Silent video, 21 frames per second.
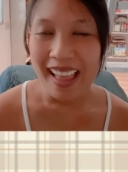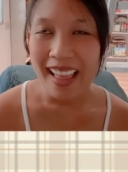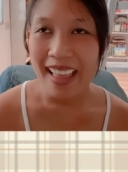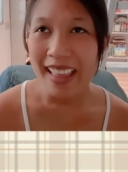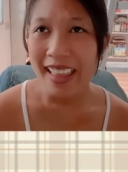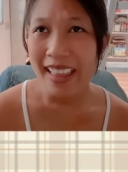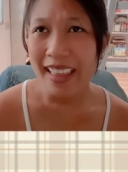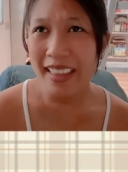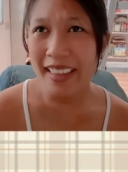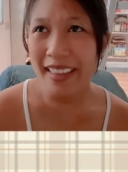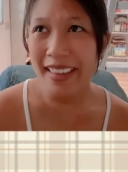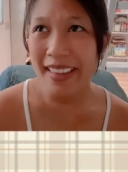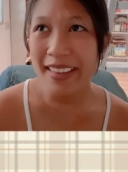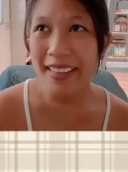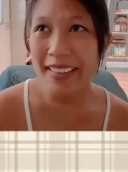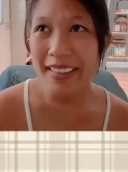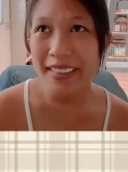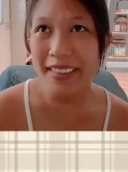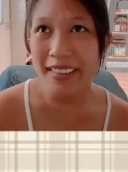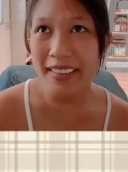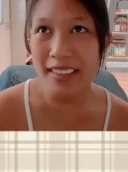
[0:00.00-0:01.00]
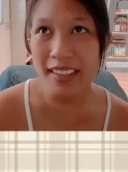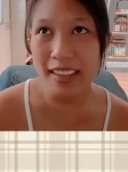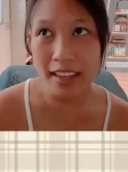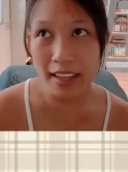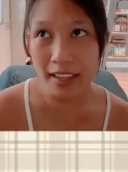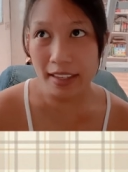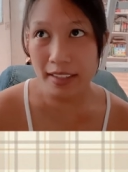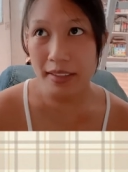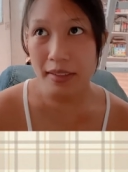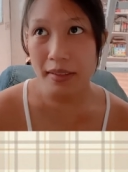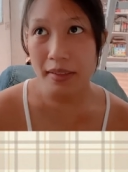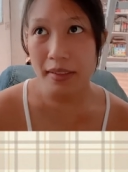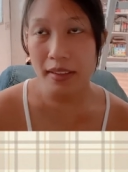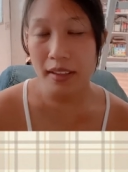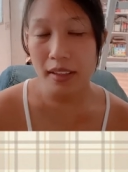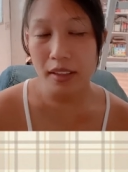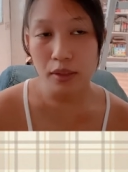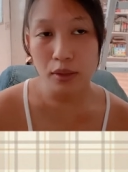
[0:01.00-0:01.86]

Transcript: and yes,